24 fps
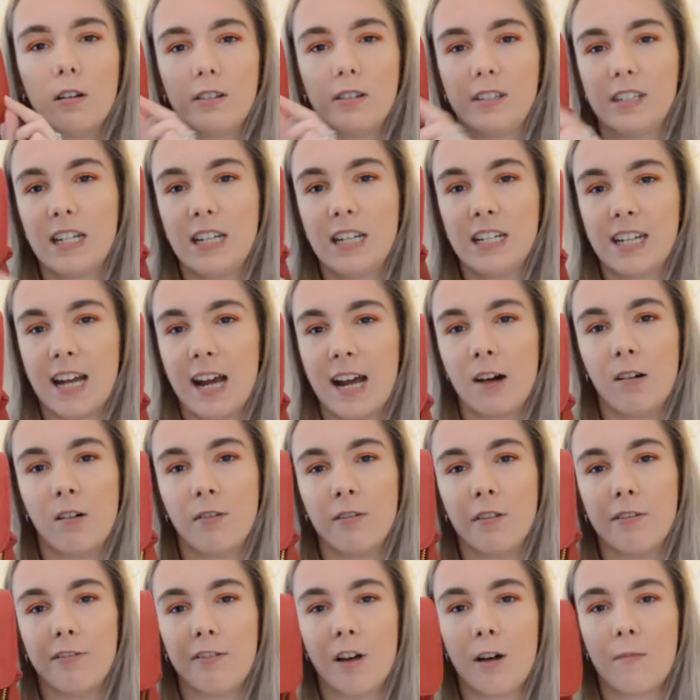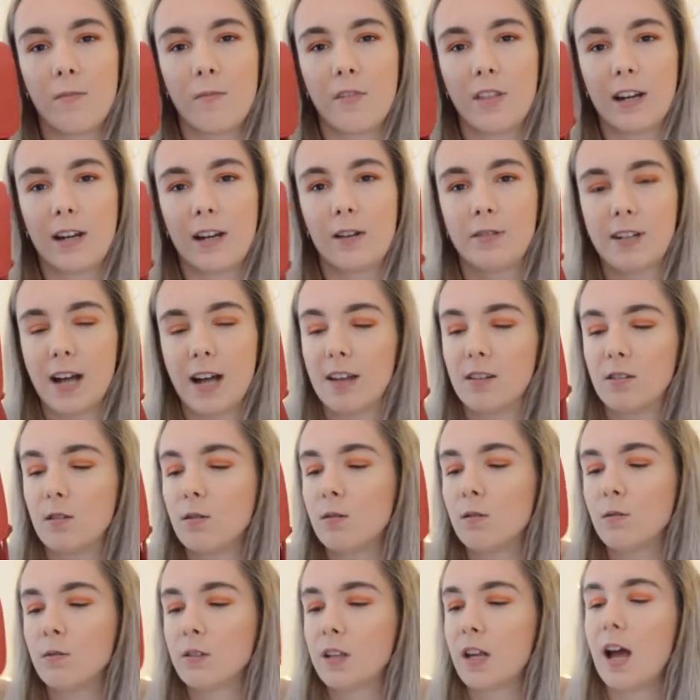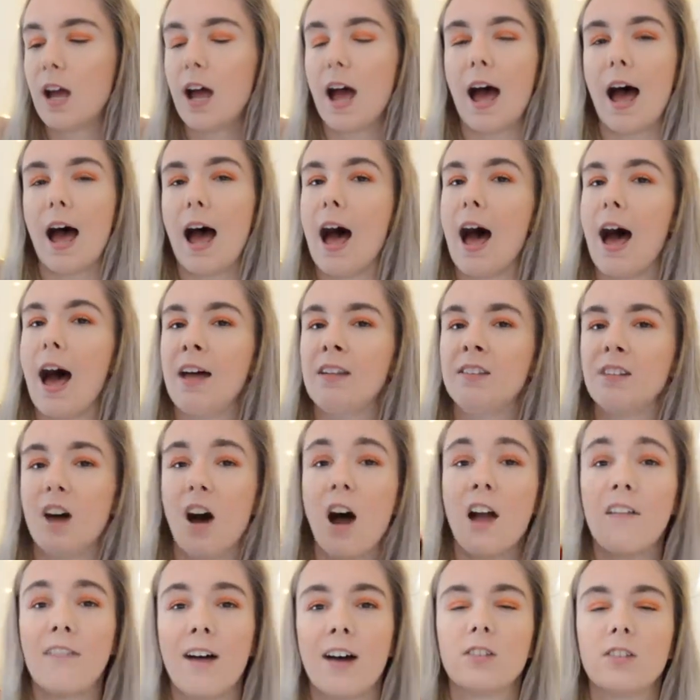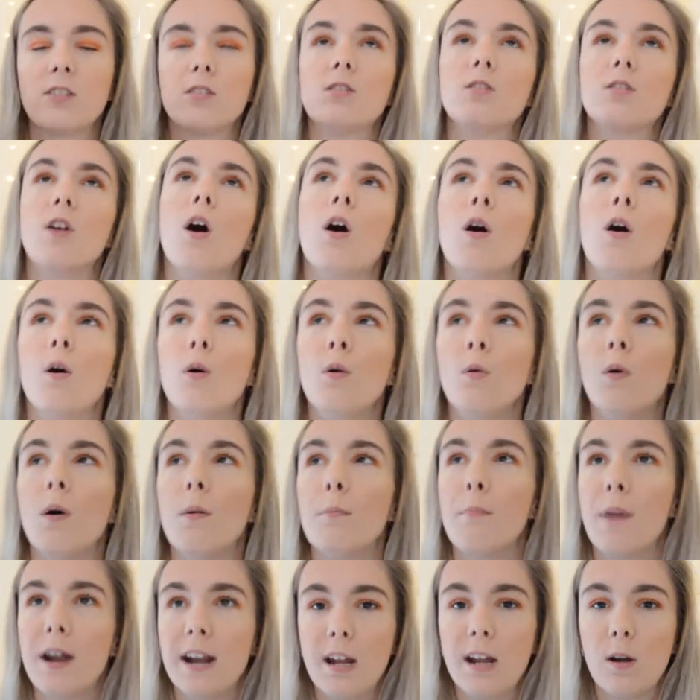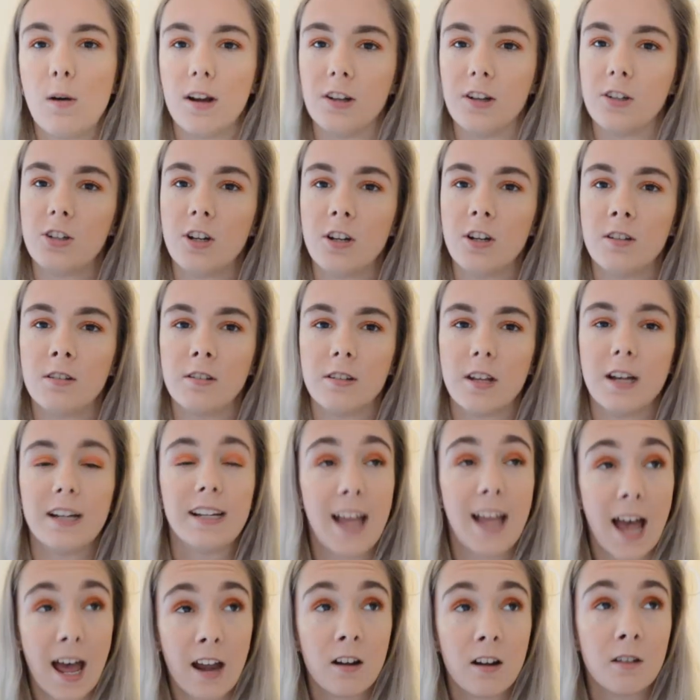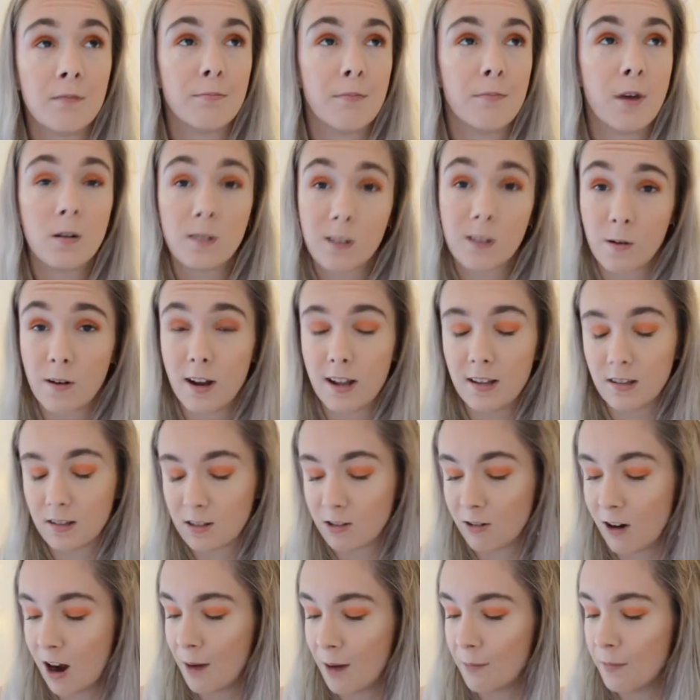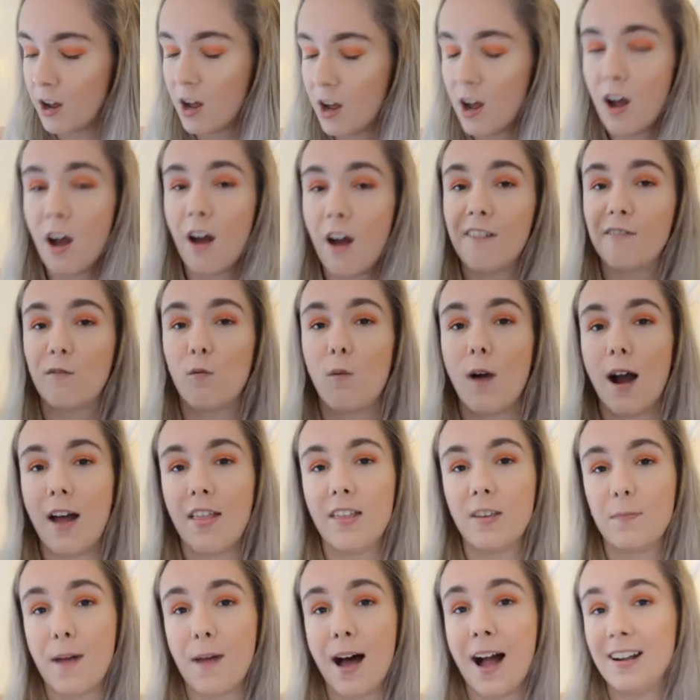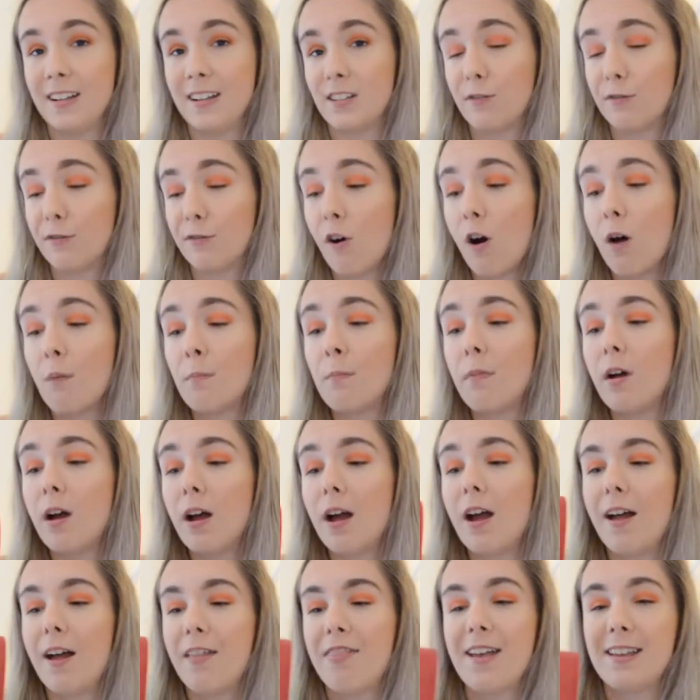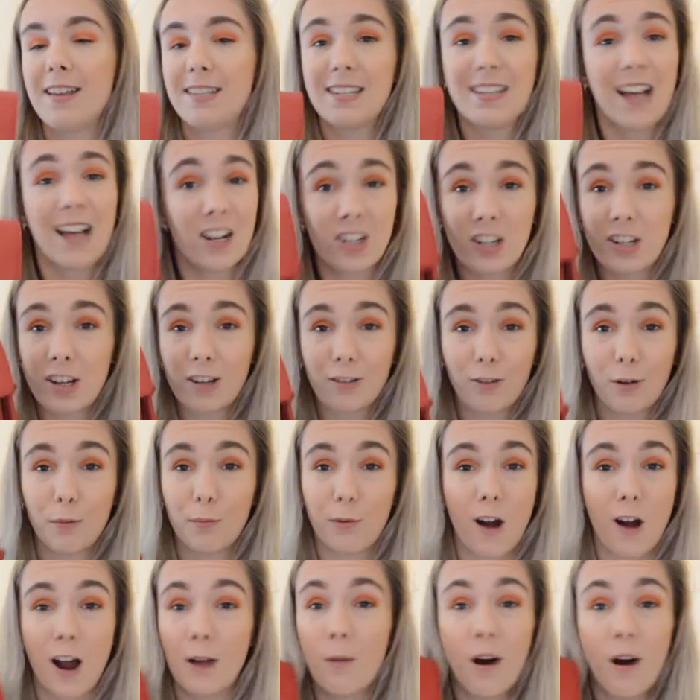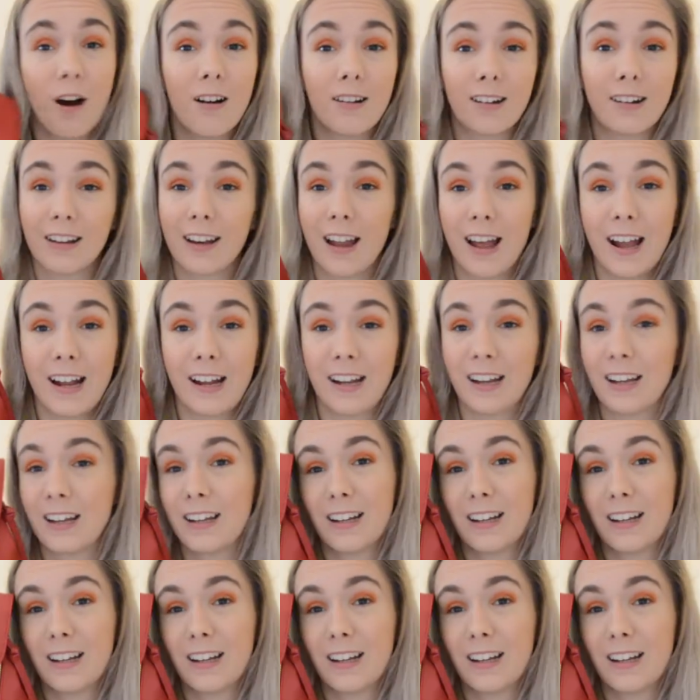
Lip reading: detail on the front with the little tassels, and I've had so many questions, again mostly on Instagram, of where this bag is from. This is actually just from Primark. Like,